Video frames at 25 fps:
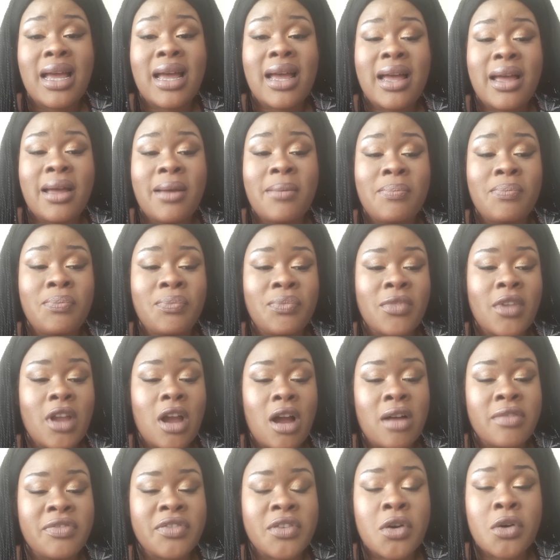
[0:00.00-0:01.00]
Um,
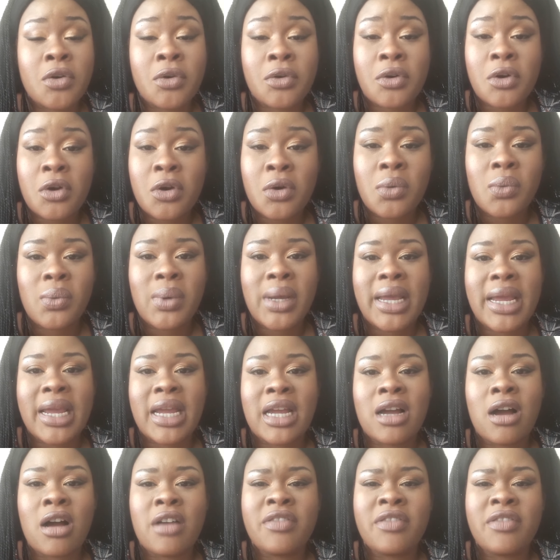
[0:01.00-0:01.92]
of growing,